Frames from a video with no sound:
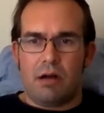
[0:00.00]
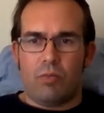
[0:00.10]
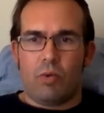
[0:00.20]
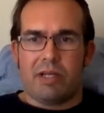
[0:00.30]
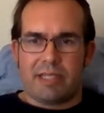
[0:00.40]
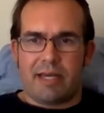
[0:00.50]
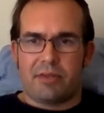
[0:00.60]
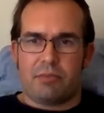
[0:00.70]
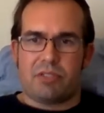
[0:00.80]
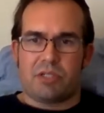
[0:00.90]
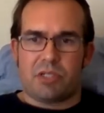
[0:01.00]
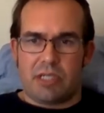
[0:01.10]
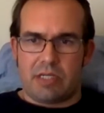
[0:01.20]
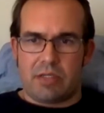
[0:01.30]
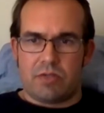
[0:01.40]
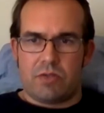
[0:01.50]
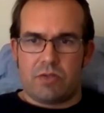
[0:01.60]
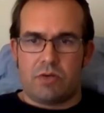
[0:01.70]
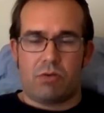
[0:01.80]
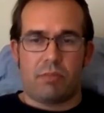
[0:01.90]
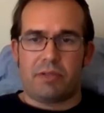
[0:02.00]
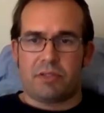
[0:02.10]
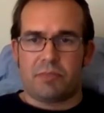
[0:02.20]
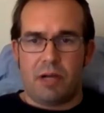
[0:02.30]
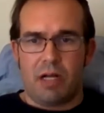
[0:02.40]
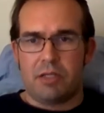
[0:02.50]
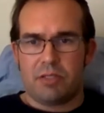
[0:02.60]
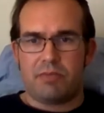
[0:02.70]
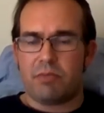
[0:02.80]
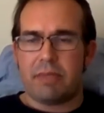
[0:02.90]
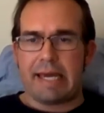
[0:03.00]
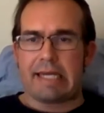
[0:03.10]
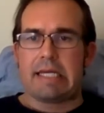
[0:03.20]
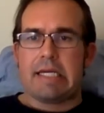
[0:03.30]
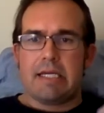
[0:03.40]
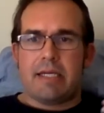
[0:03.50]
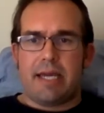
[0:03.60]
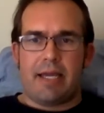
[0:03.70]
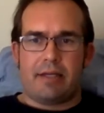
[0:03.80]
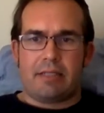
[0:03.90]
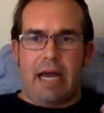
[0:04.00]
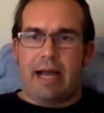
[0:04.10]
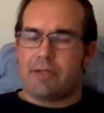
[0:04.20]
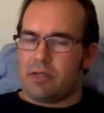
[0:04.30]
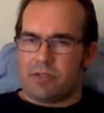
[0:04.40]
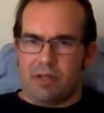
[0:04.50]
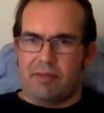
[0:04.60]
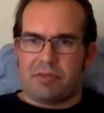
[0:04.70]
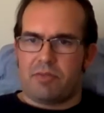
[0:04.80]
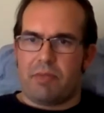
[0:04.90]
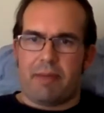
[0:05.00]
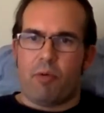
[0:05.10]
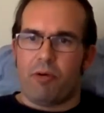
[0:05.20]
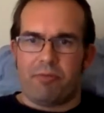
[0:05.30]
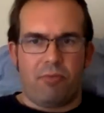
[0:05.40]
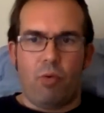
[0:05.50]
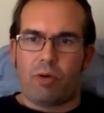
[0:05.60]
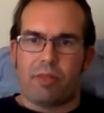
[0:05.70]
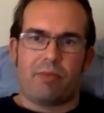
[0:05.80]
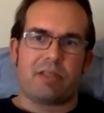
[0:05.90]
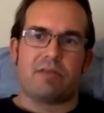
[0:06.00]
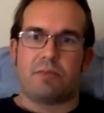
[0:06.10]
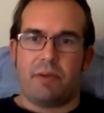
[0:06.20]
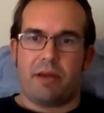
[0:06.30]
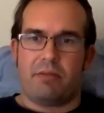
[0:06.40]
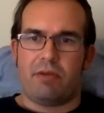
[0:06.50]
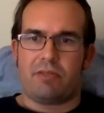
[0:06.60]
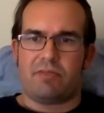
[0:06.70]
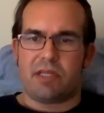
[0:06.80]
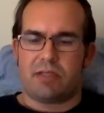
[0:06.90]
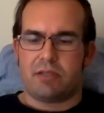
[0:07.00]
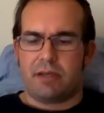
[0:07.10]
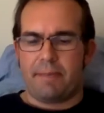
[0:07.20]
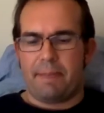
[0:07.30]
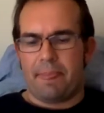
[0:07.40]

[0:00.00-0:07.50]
on what his ethical position is in order to build his policy from that and ties all his evidence from that point forward in the rest of his essay.